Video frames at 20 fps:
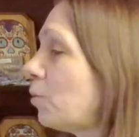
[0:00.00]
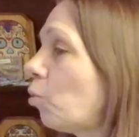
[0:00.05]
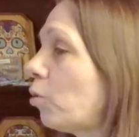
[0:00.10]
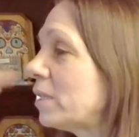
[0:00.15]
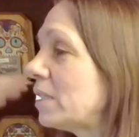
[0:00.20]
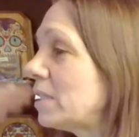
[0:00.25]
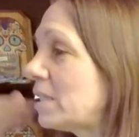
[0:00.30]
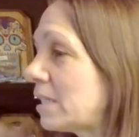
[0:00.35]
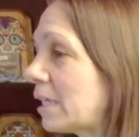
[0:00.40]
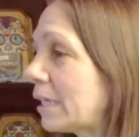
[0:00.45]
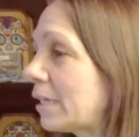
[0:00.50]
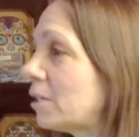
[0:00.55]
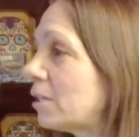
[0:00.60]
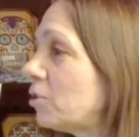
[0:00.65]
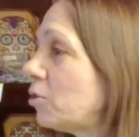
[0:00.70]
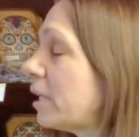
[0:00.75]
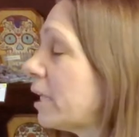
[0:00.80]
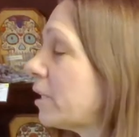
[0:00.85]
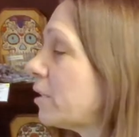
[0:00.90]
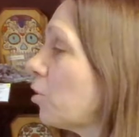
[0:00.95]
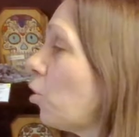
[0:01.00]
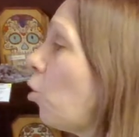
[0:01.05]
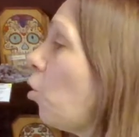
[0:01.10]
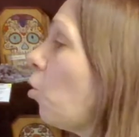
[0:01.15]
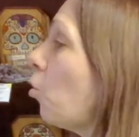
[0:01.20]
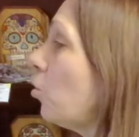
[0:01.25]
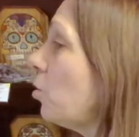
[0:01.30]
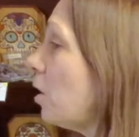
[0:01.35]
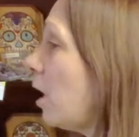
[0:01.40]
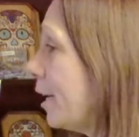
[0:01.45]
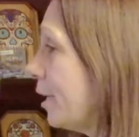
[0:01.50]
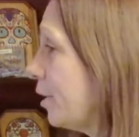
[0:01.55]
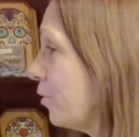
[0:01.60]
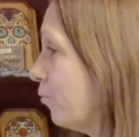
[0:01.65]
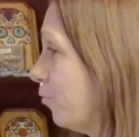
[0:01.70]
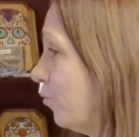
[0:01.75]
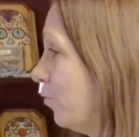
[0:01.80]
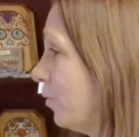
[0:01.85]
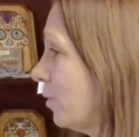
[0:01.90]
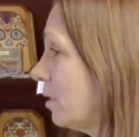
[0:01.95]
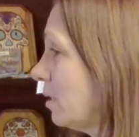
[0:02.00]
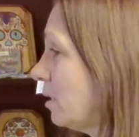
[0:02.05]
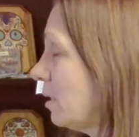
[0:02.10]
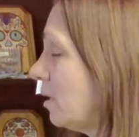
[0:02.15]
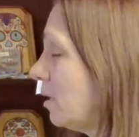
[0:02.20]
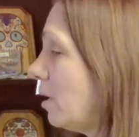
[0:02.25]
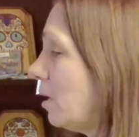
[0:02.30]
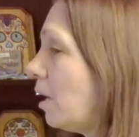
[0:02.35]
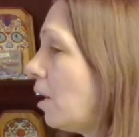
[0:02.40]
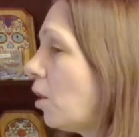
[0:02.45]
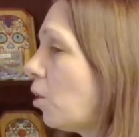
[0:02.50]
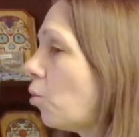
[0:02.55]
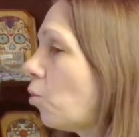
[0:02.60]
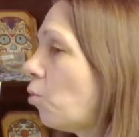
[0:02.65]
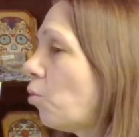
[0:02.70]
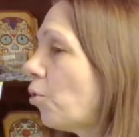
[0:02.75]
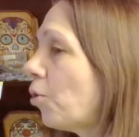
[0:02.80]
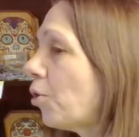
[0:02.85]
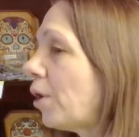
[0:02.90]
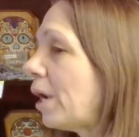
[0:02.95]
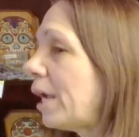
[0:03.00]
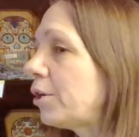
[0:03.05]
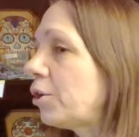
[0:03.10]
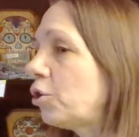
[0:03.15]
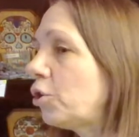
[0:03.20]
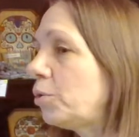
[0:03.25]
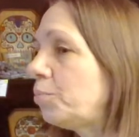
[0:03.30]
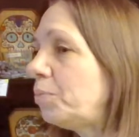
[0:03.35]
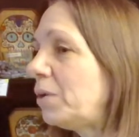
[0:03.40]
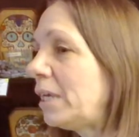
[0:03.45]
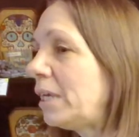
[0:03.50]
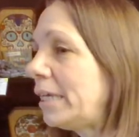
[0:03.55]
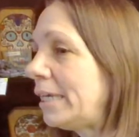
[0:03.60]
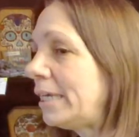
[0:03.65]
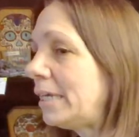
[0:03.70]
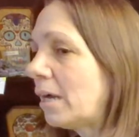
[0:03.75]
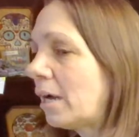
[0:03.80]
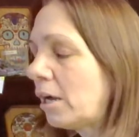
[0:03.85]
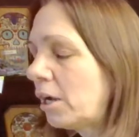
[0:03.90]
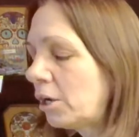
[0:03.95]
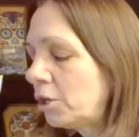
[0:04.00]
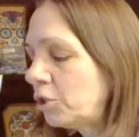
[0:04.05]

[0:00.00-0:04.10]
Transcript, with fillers: one second, you get the whole life or it could be uh,